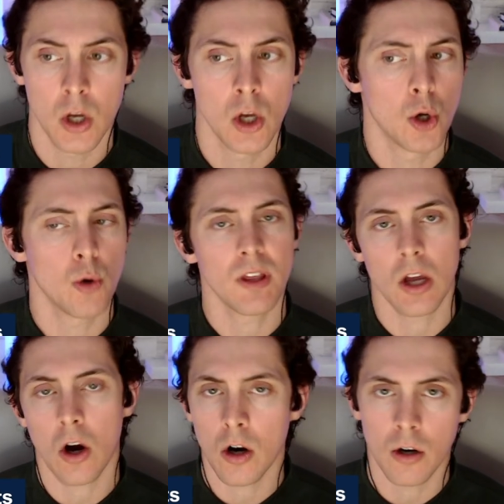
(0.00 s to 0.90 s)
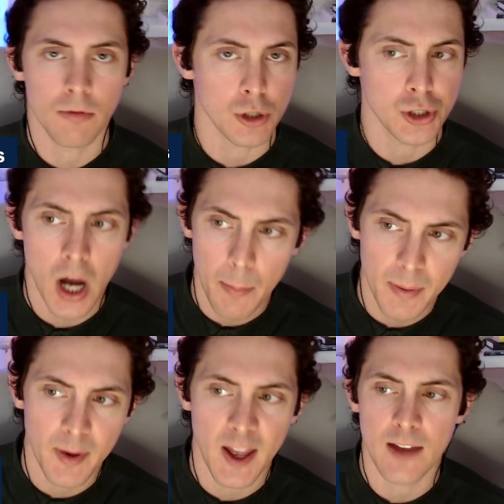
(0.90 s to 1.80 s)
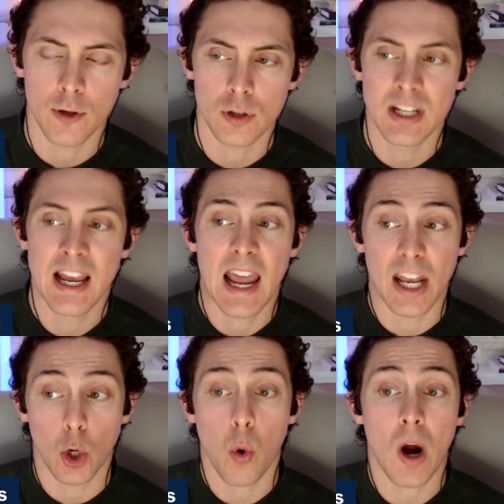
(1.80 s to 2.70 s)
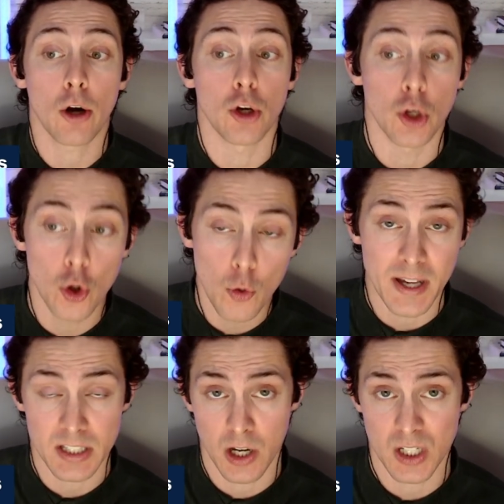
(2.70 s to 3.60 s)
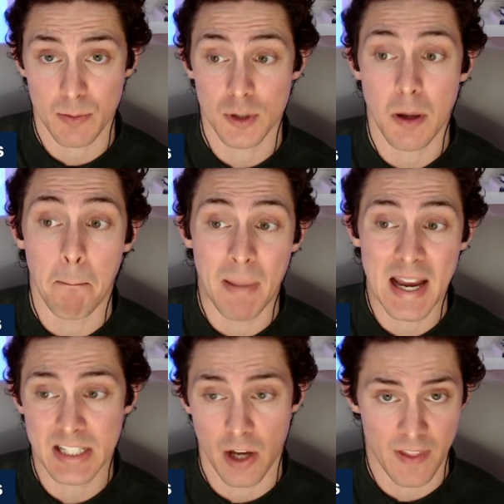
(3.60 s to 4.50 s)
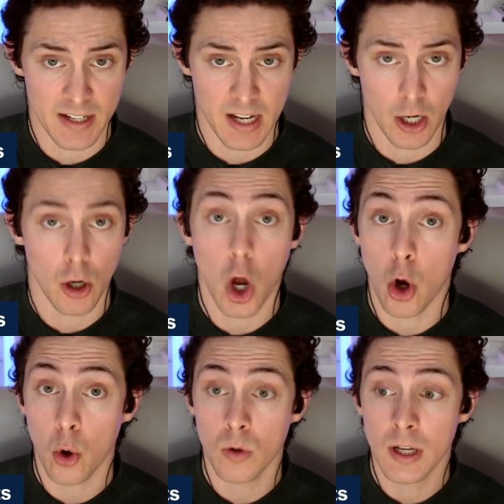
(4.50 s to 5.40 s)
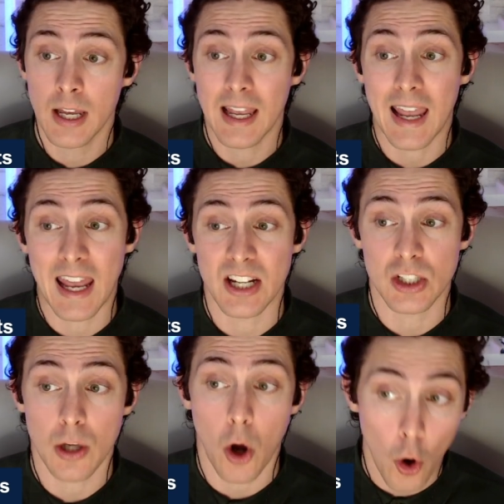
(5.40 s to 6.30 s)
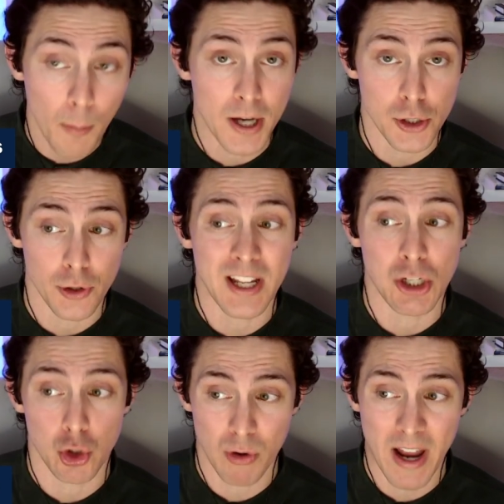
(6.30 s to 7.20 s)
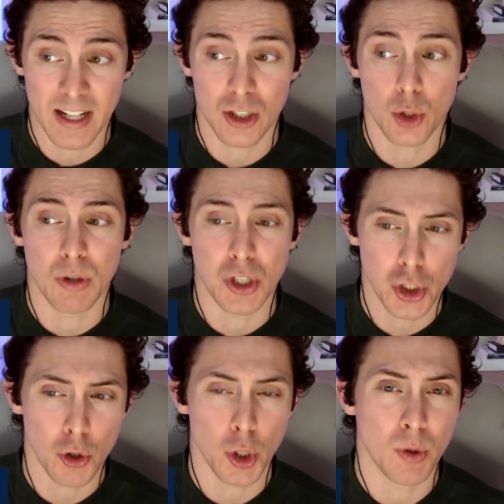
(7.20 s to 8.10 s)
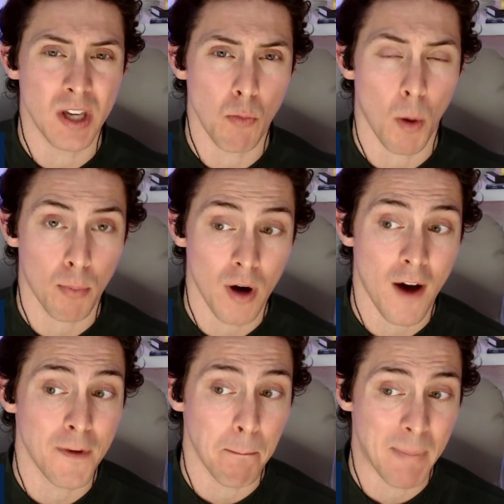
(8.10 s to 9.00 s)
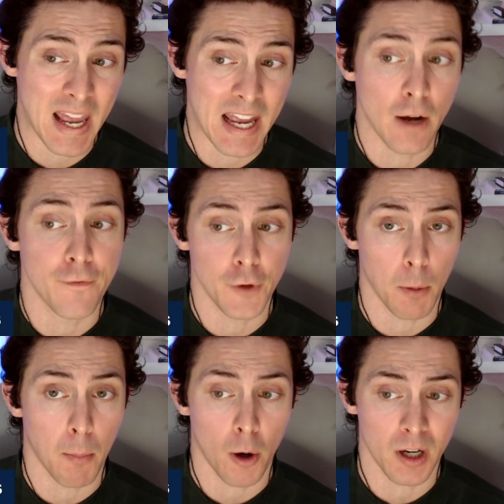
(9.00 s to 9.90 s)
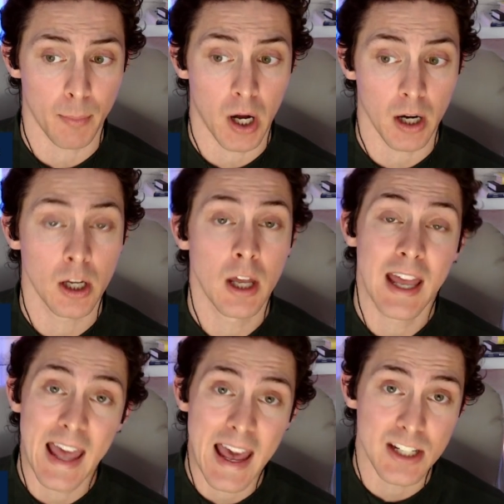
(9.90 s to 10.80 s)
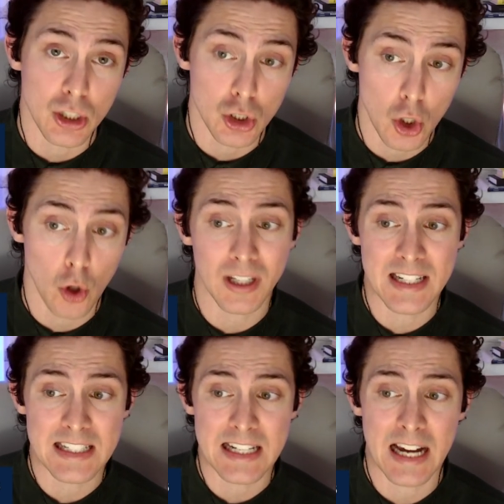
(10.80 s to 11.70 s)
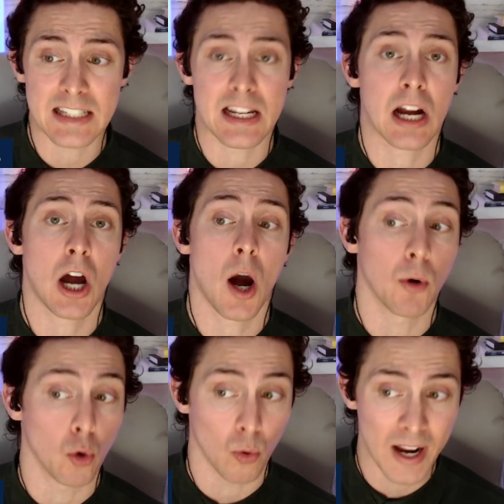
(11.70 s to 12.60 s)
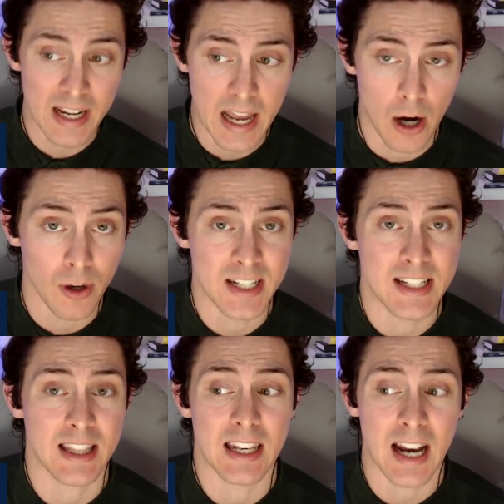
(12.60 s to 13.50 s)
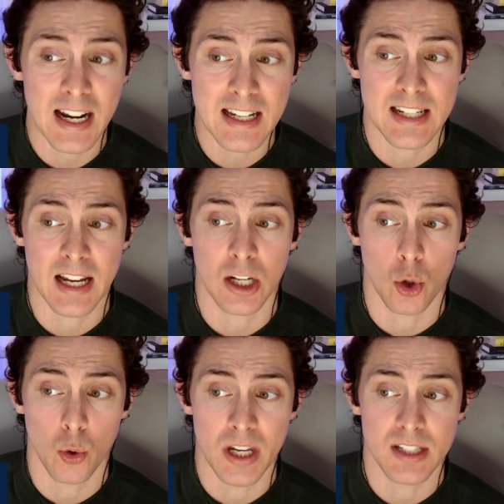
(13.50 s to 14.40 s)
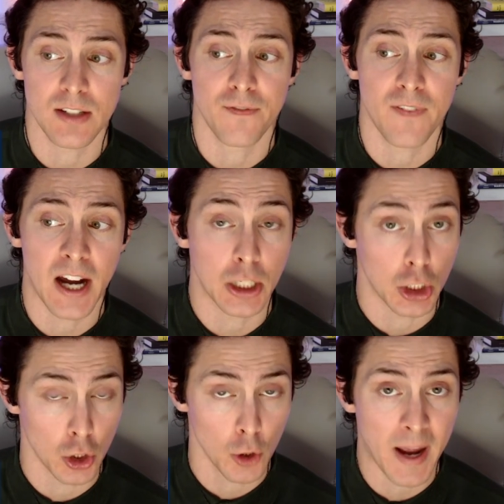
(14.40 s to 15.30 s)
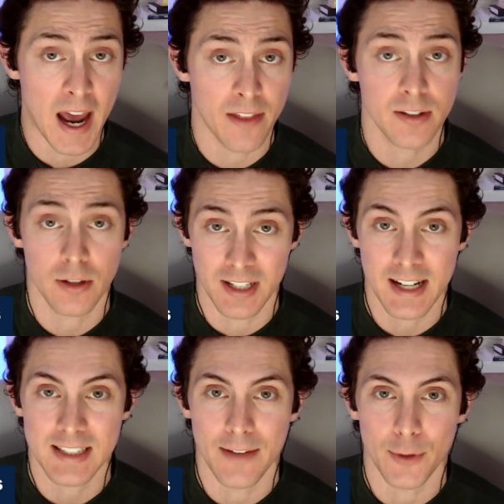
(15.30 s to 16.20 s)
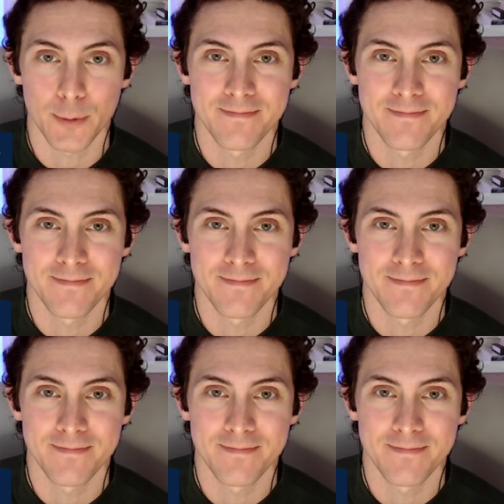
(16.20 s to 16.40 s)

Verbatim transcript: who they are, their shopping behaviors, and acquire new best customers based on that data. Oh, and it's all measured and tracked to ensure you get more profit bang for your marketing buck. Head to solinsights.com right now and take the 90 second quiz to find your path to the next level.